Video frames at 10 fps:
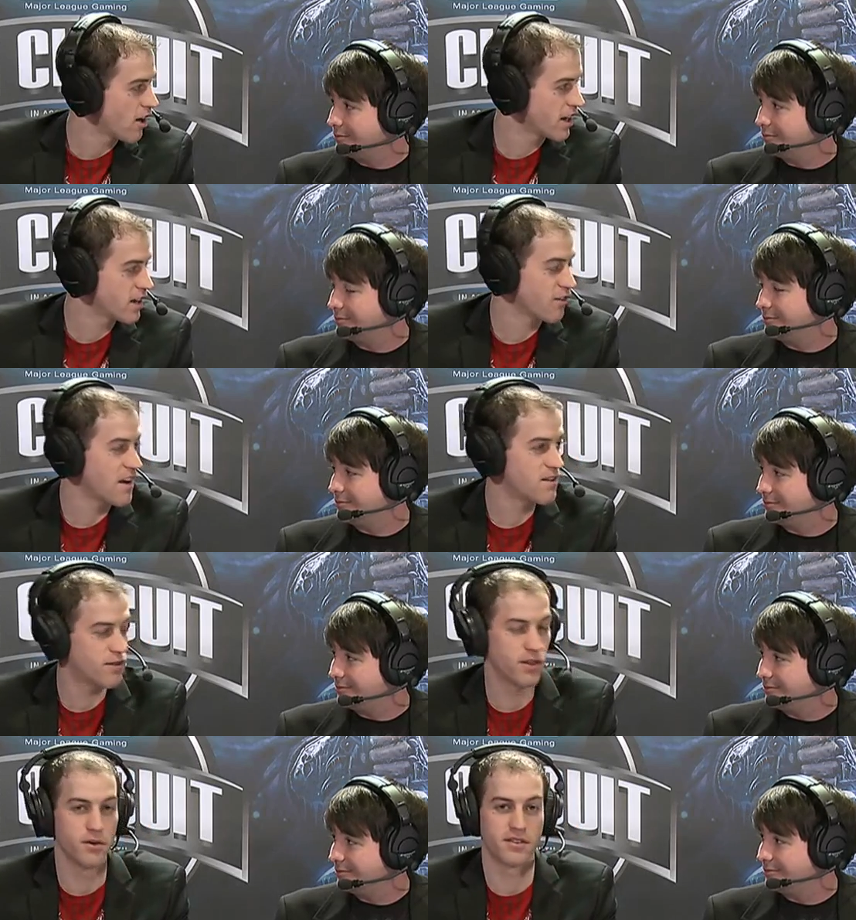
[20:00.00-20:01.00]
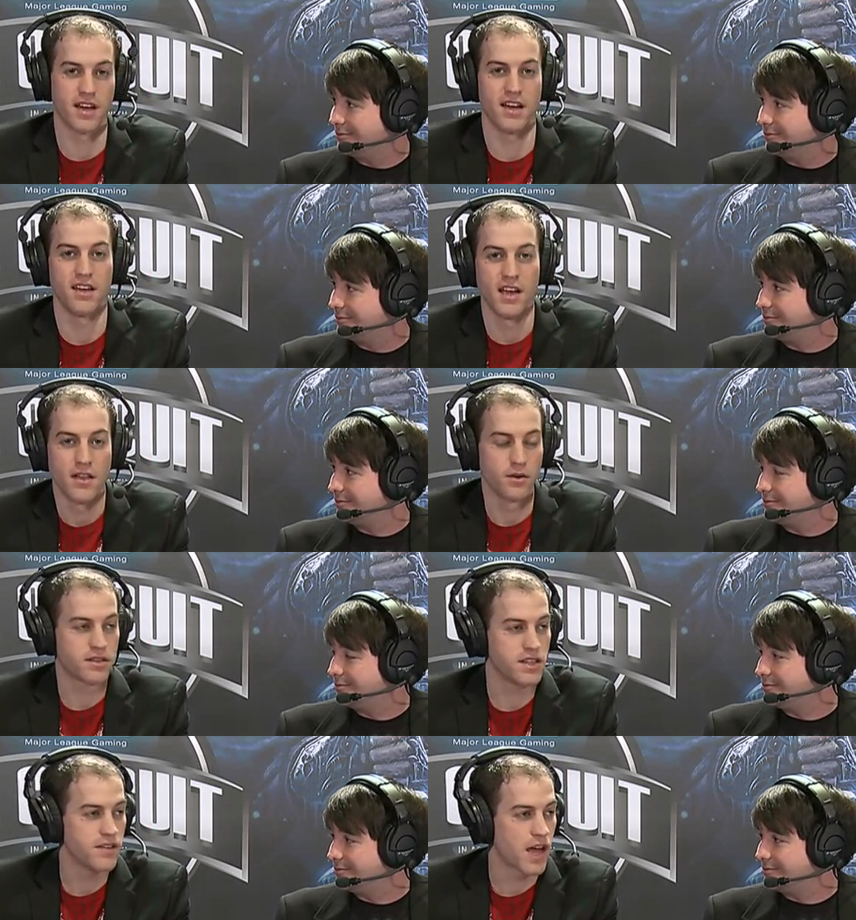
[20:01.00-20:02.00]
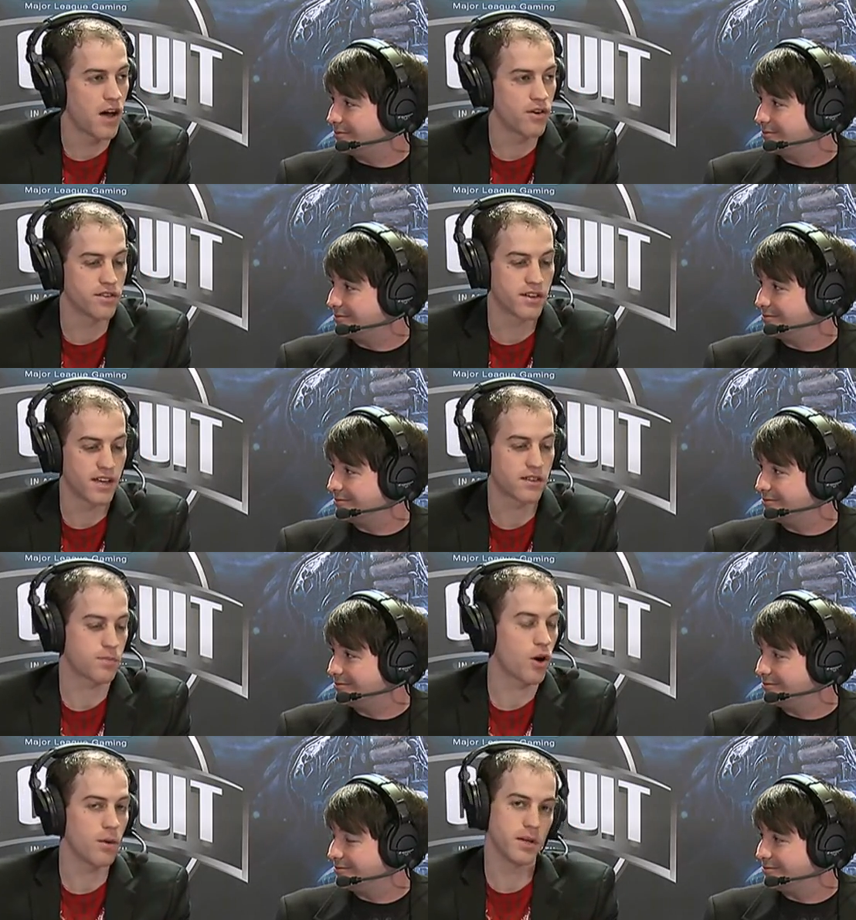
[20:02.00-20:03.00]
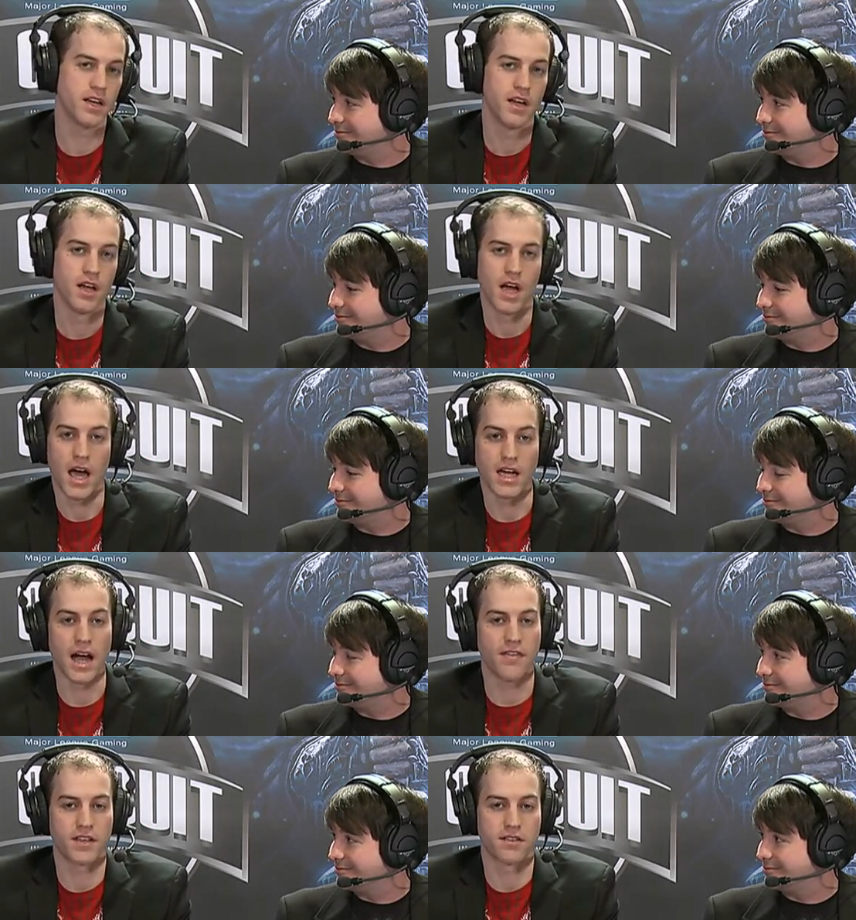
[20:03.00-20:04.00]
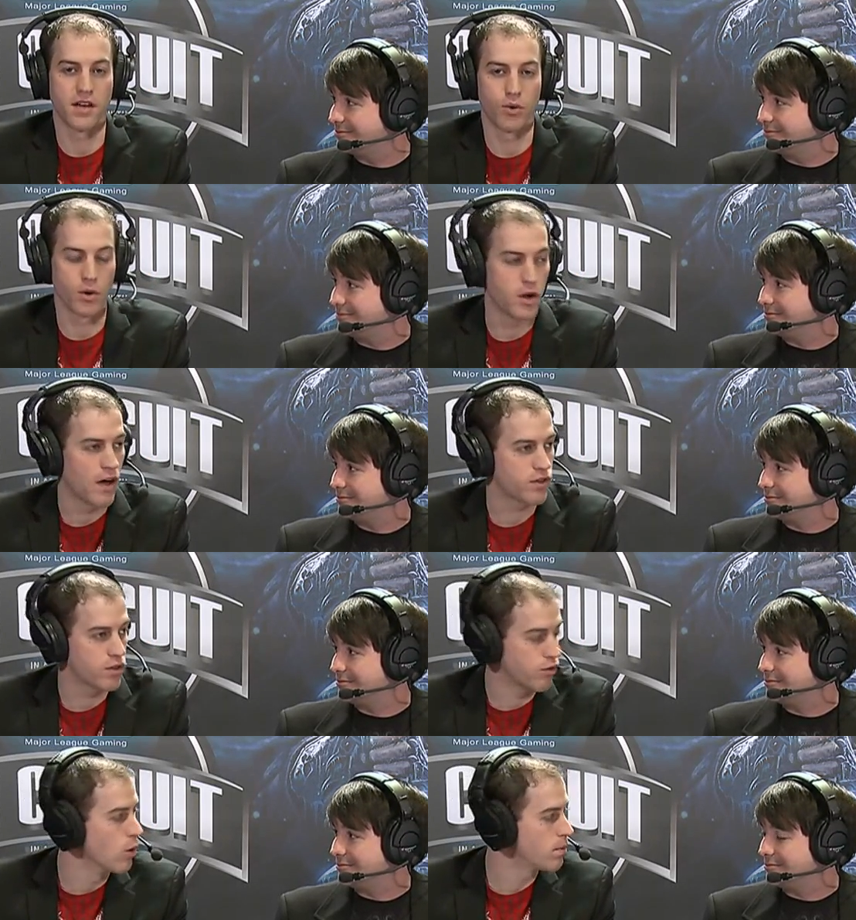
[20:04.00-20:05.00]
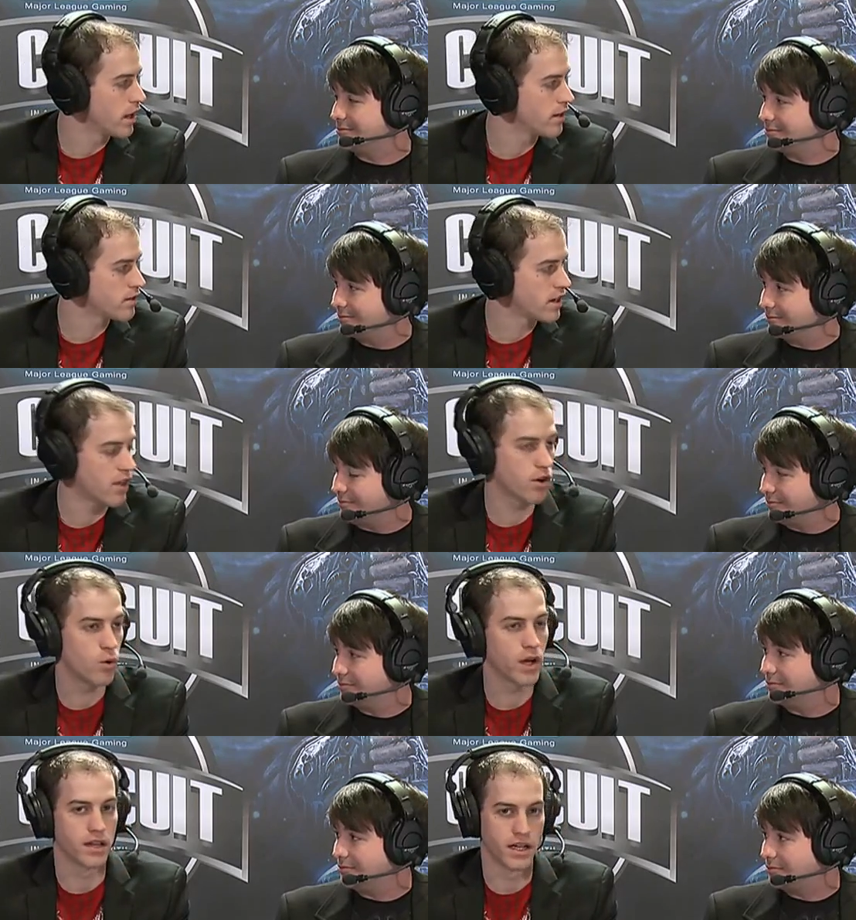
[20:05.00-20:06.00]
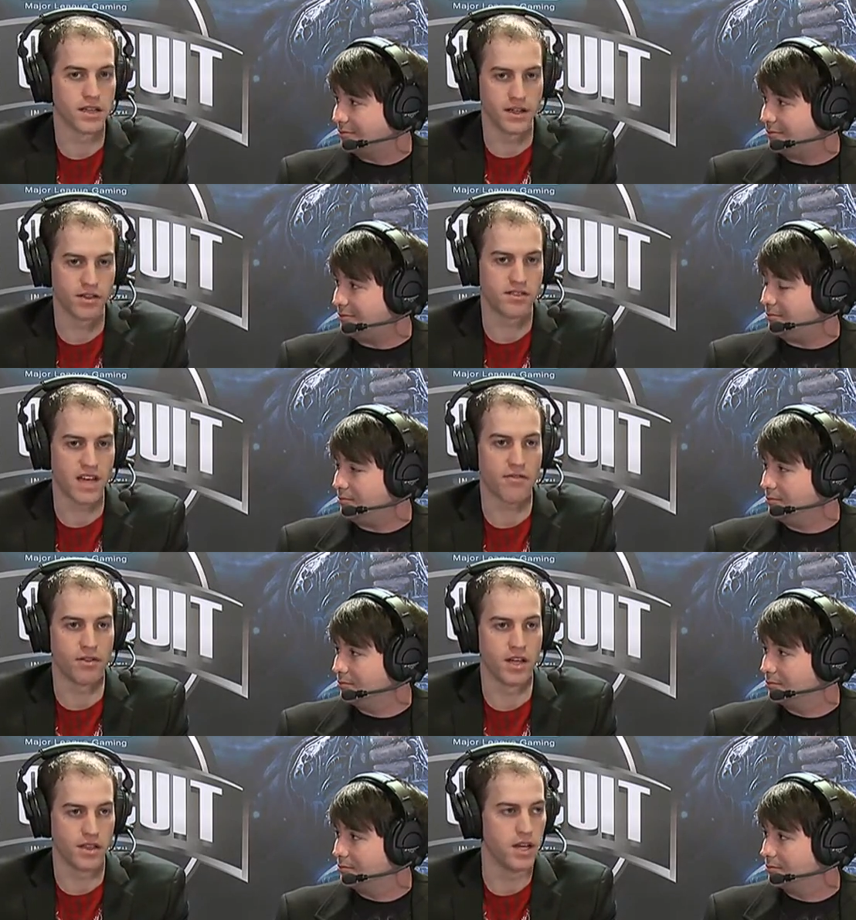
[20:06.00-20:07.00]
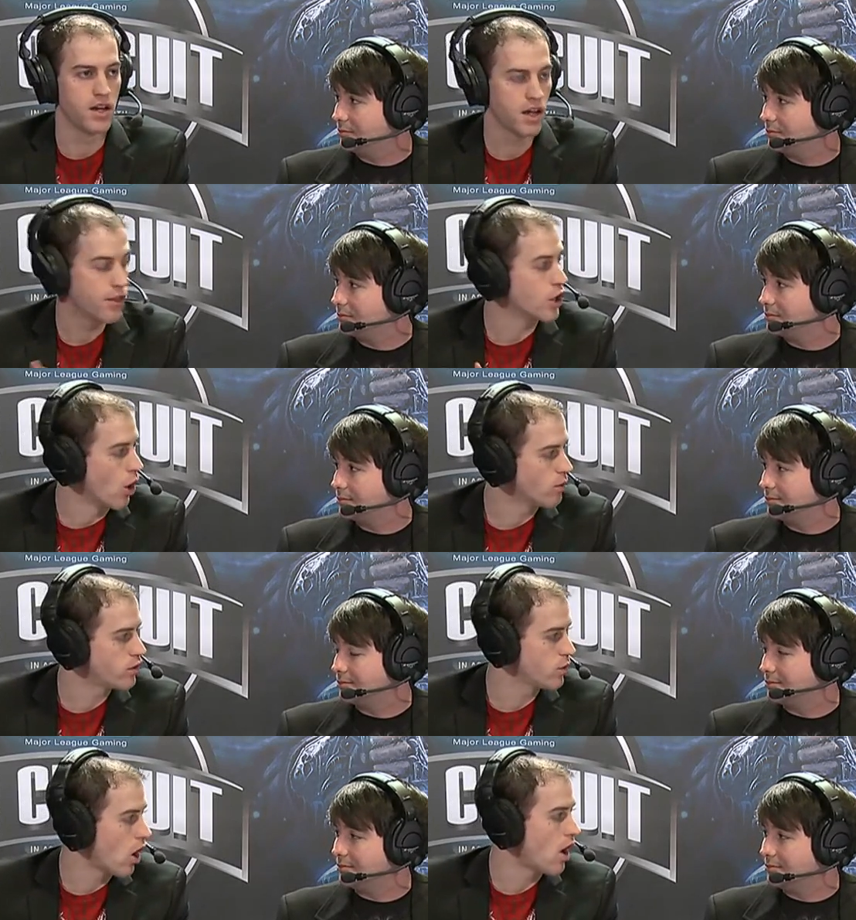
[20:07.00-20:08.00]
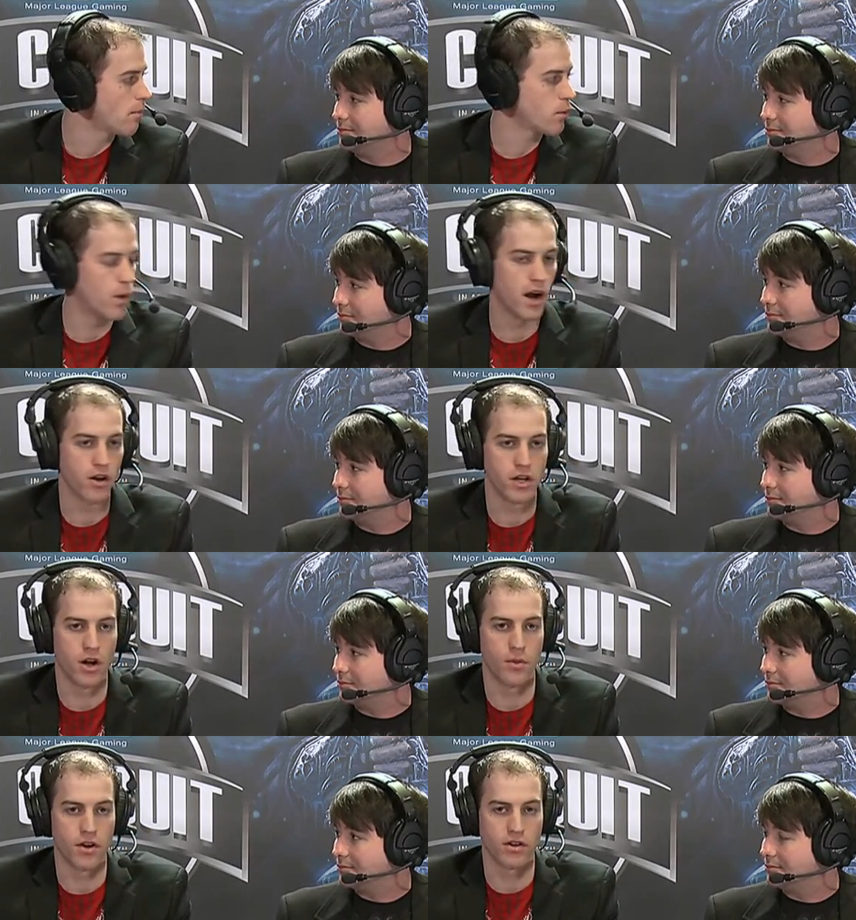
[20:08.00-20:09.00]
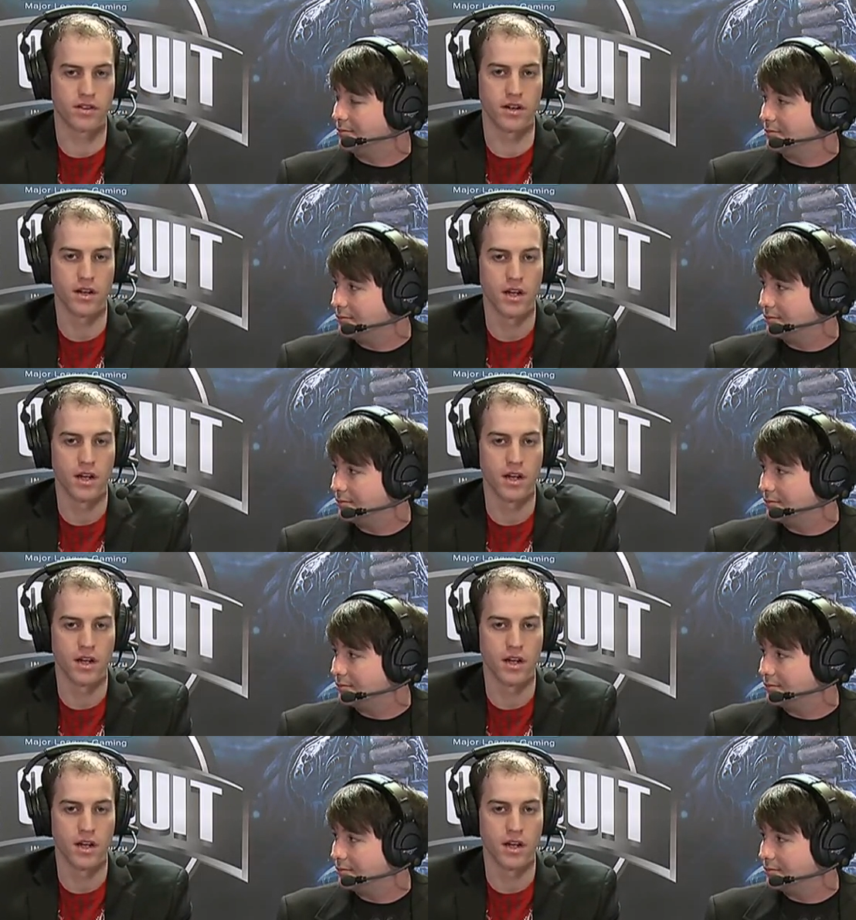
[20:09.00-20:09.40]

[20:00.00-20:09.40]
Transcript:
Speaker 1: getting ready for those uh, those cleave counters because that's probably at, at, this level where you have to throw players together quickly. Cleave is definitely the the go-to comp where you know there isn't